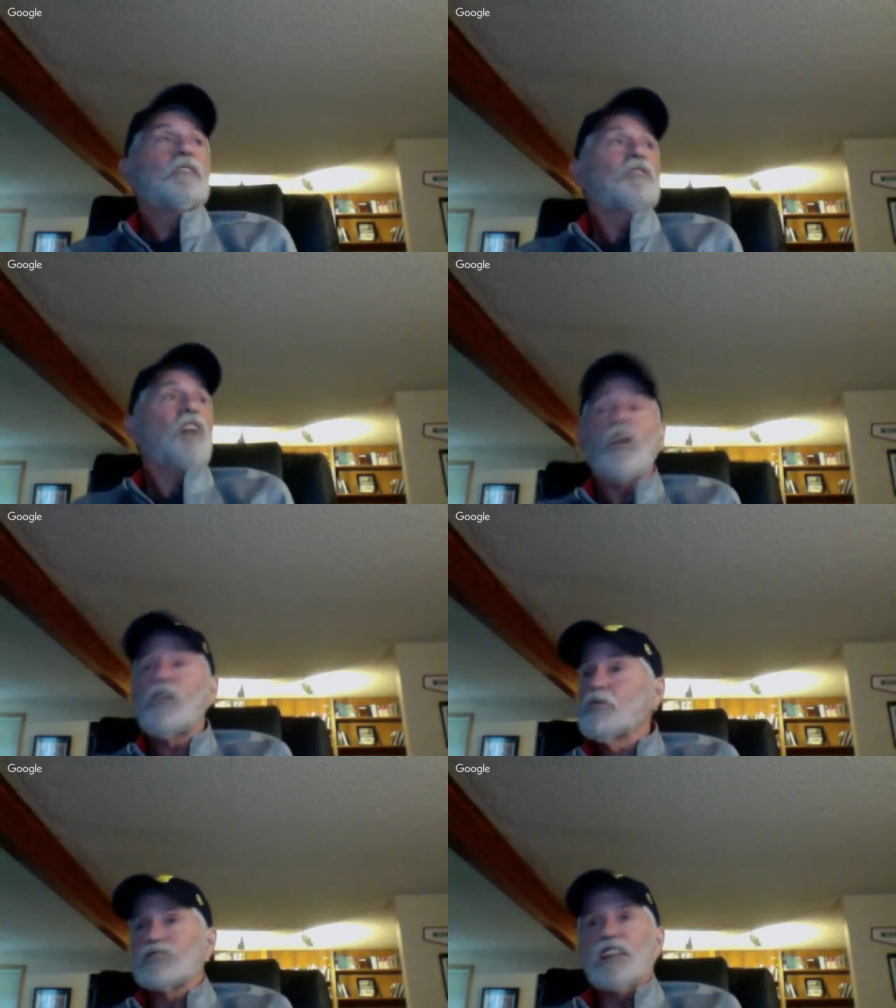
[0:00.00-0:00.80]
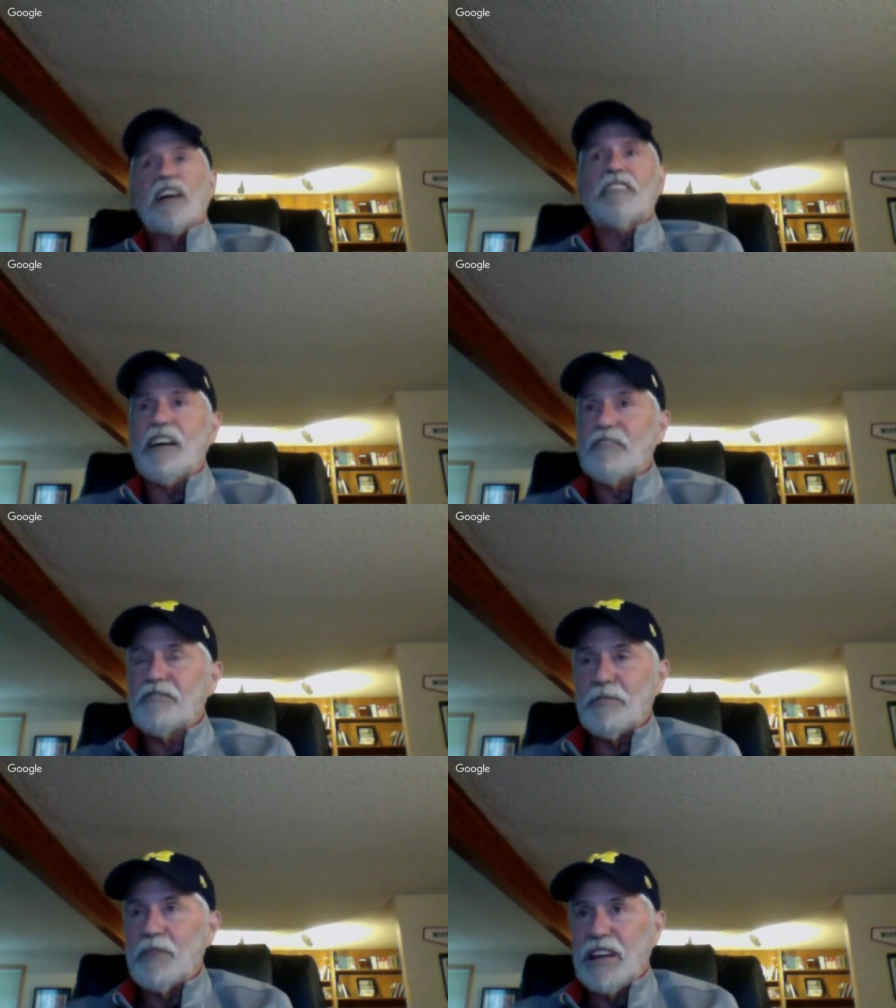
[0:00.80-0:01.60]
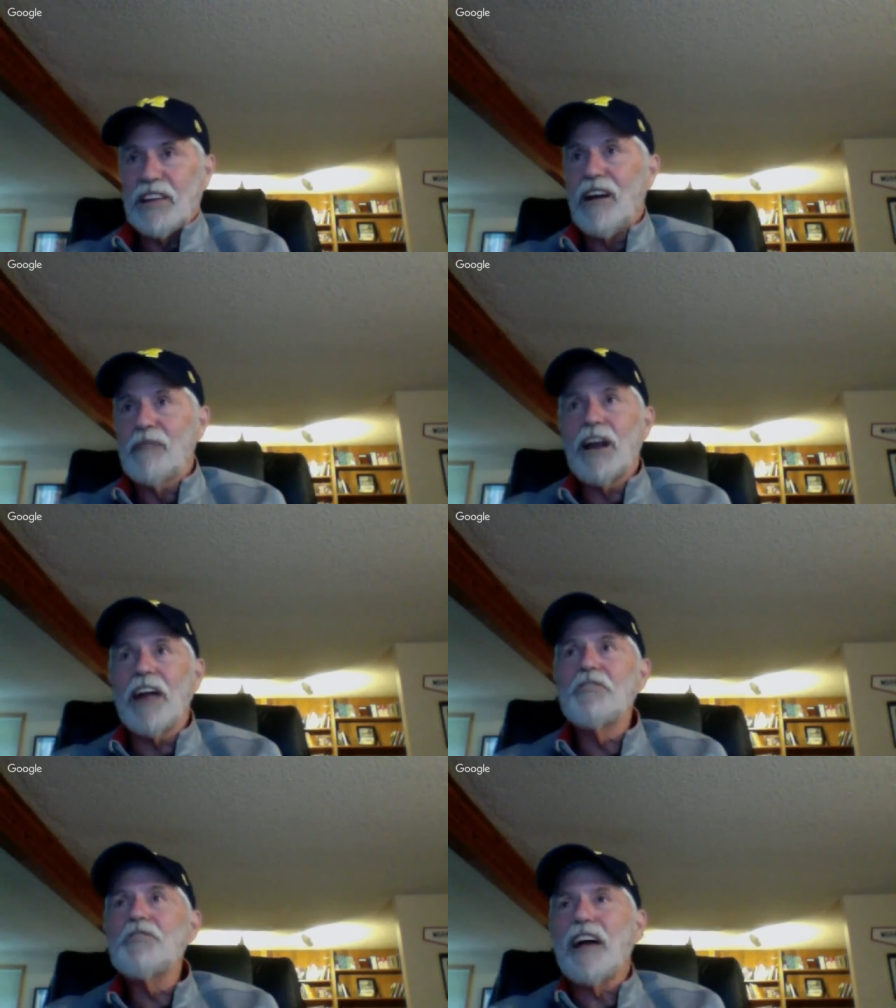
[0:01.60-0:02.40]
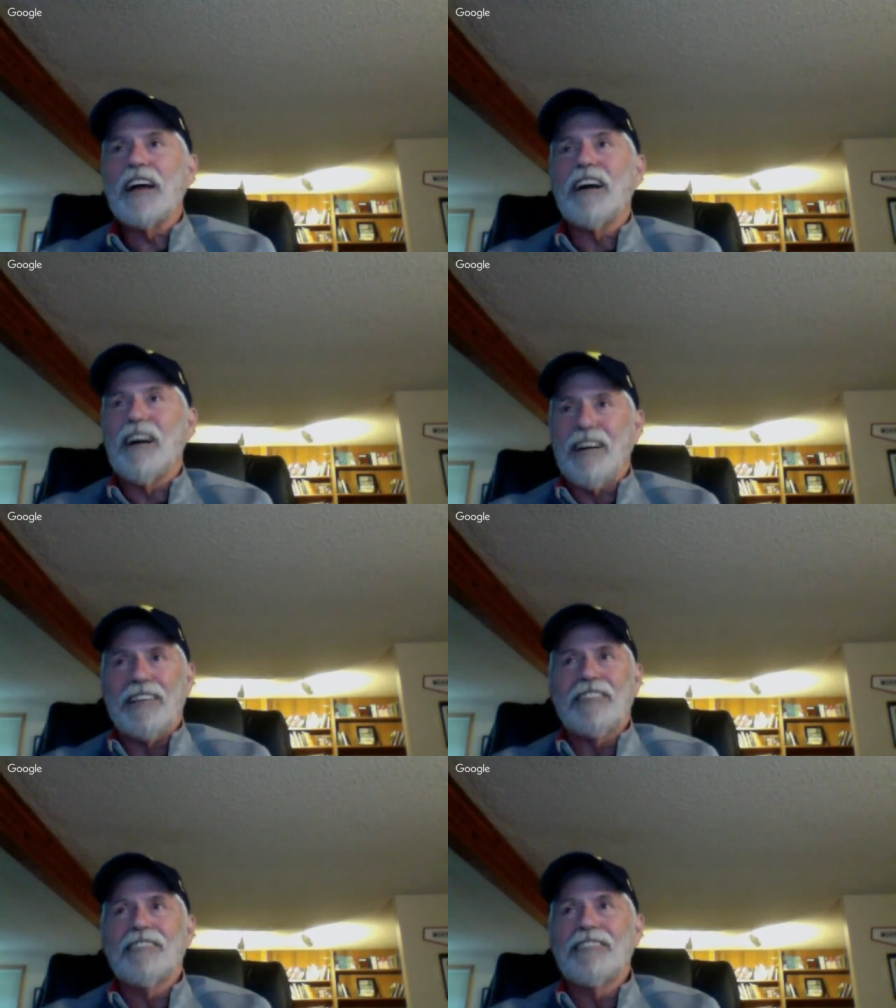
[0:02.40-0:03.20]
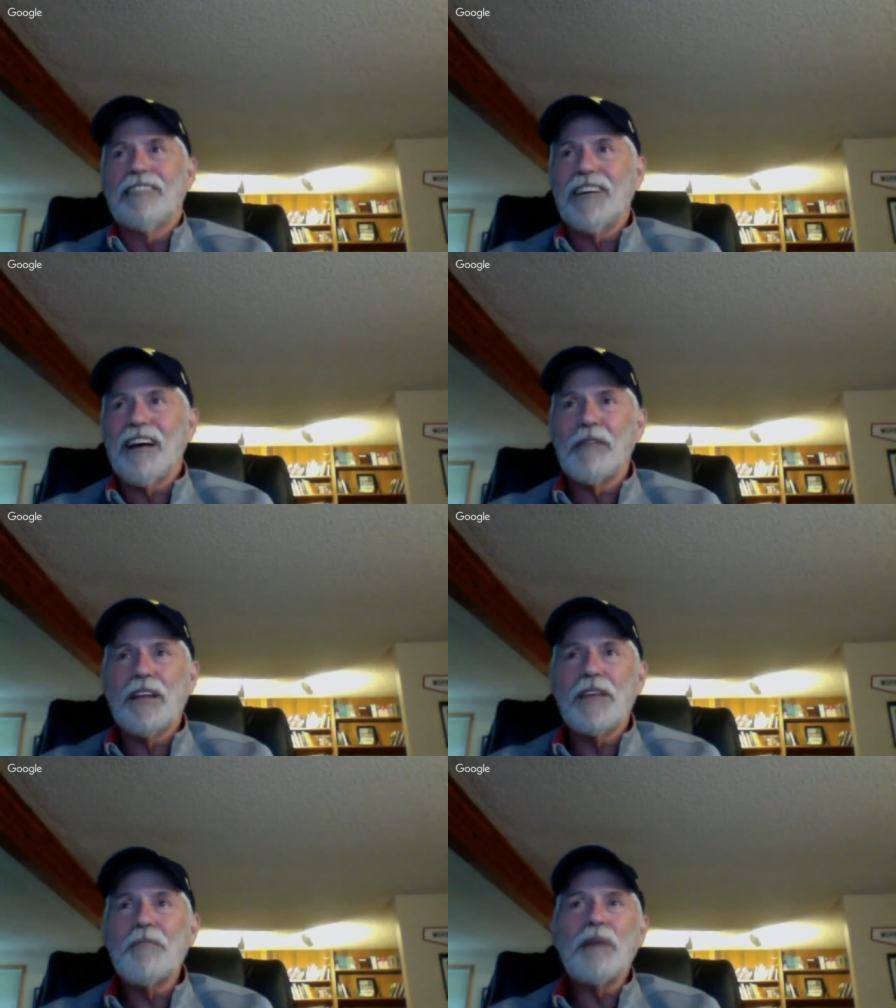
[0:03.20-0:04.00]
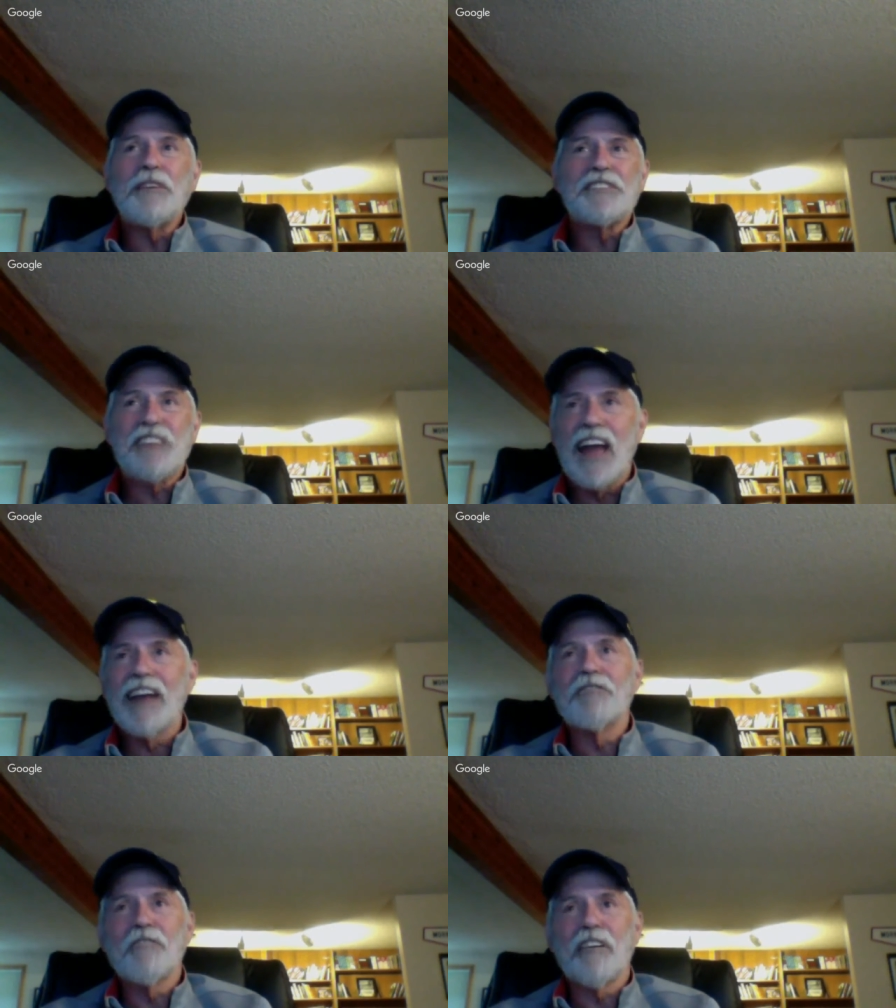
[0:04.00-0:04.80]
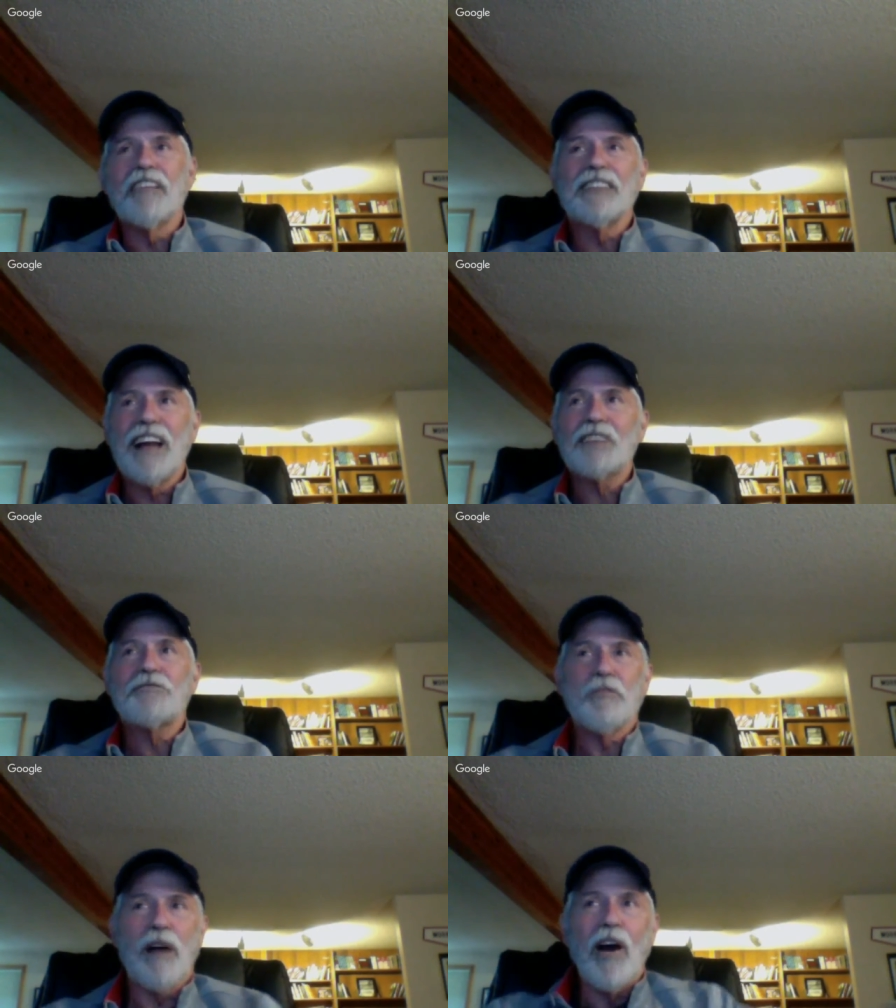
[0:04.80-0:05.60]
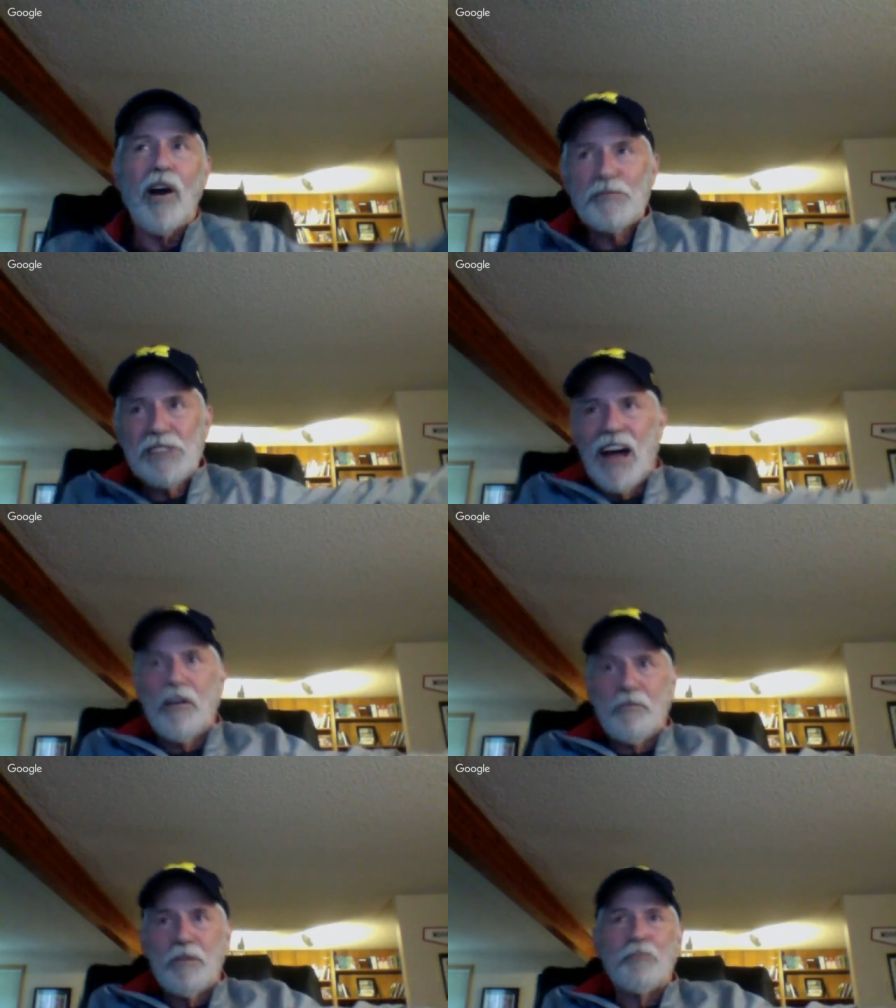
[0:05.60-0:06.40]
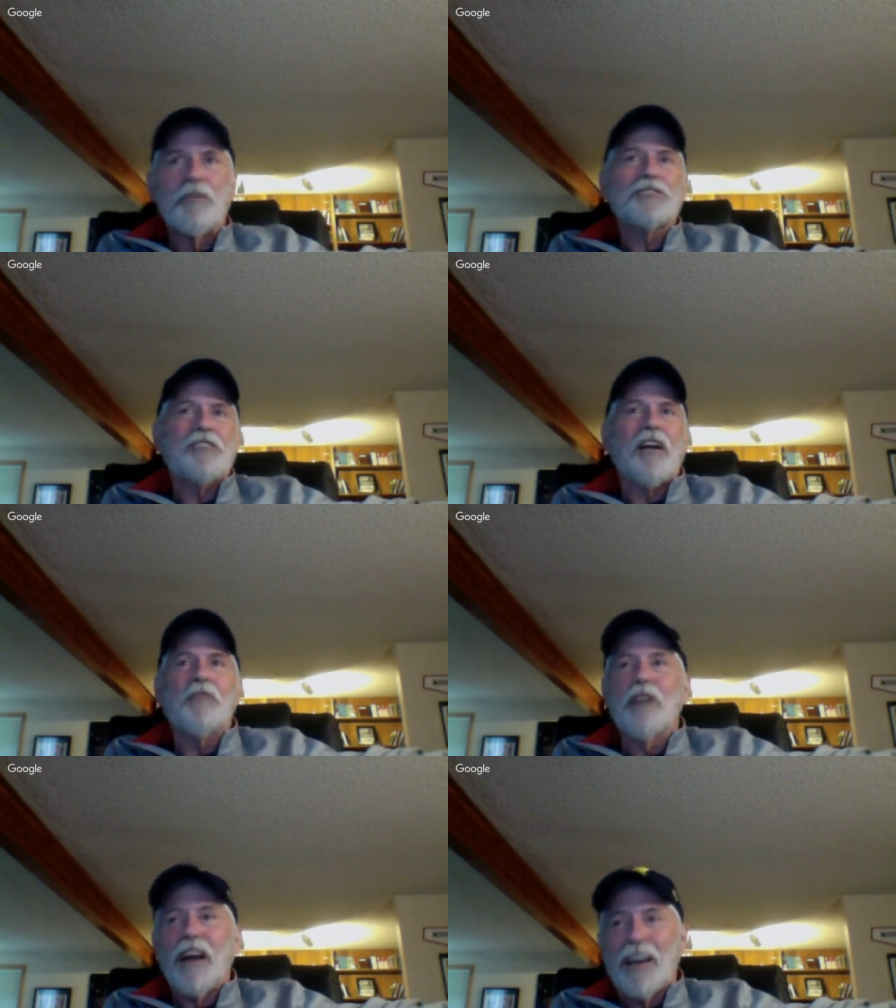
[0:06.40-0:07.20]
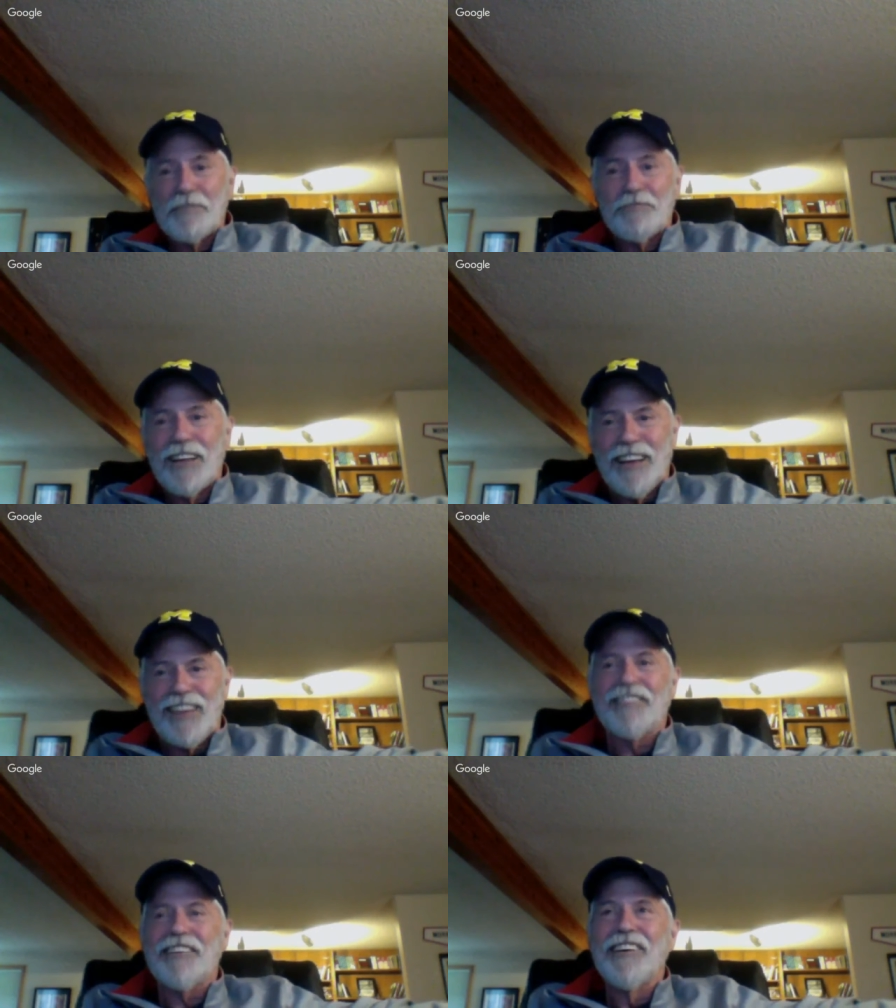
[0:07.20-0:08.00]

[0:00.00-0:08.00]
Carter was like that for me. I mean, I knew that guy. I mean, he made me stand in front of the class with my arms out and put books on him when I complained.